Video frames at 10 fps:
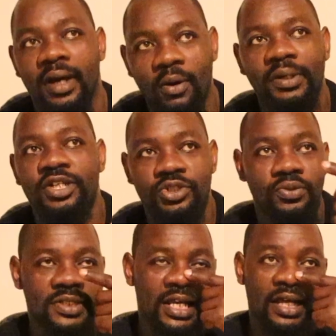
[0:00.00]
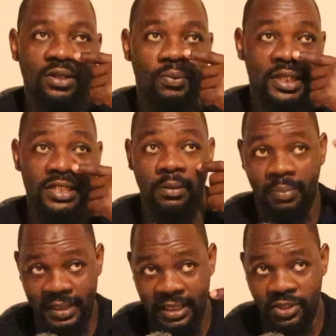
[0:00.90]
I wanted to use the other word,
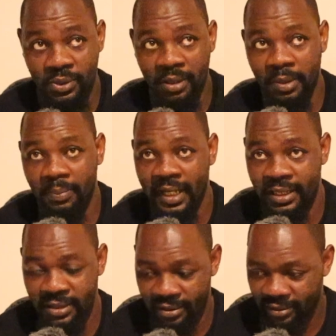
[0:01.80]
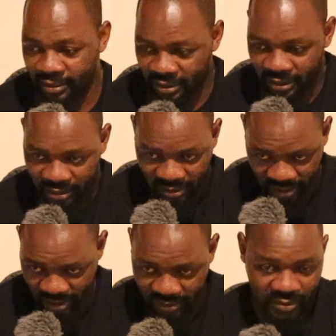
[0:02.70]
but it's going to be bad.
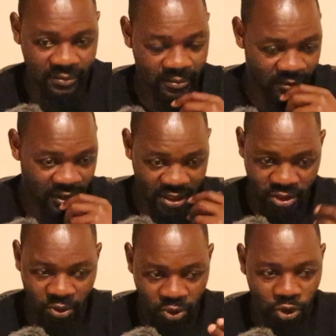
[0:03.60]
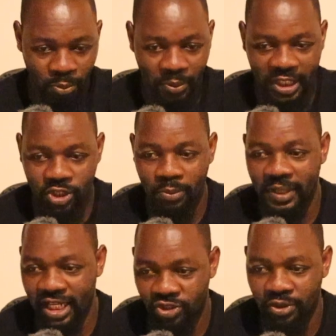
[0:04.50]
This is YouTube. We need to
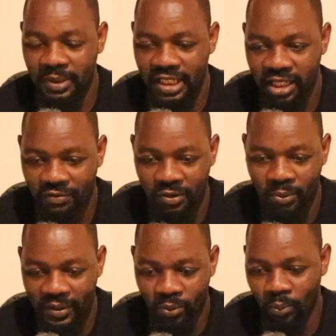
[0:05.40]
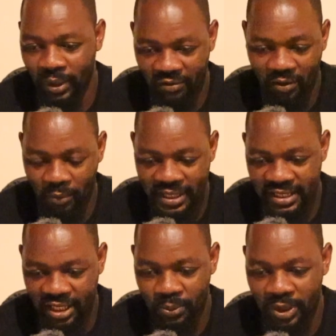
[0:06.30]
be extremely careful with whatever words
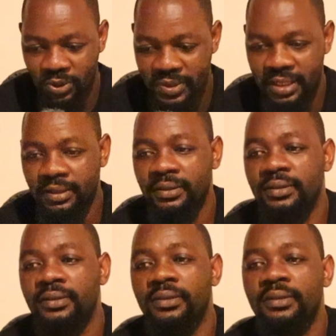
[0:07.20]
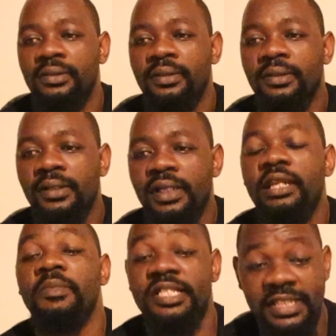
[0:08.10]
that we're using.
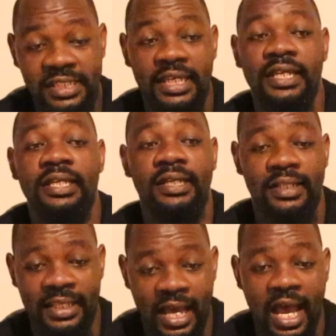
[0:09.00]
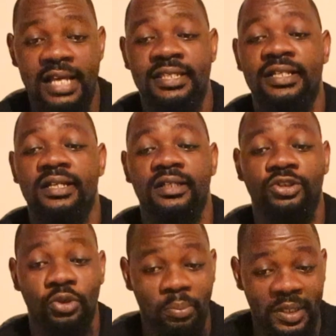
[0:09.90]
Let me just say they ask
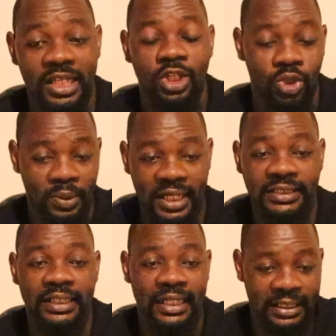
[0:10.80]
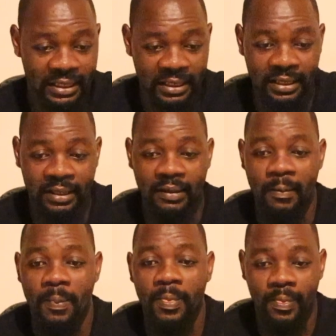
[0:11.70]
to be included in
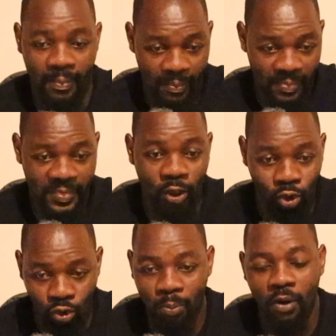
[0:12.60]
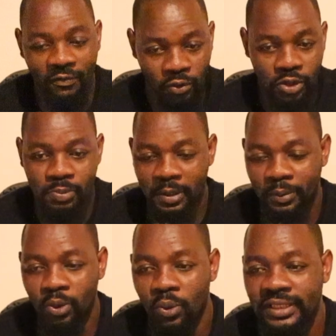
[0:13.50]
the group of those
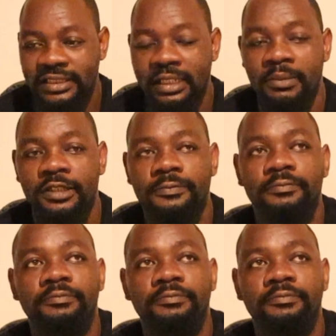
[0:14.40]
people who are steaming,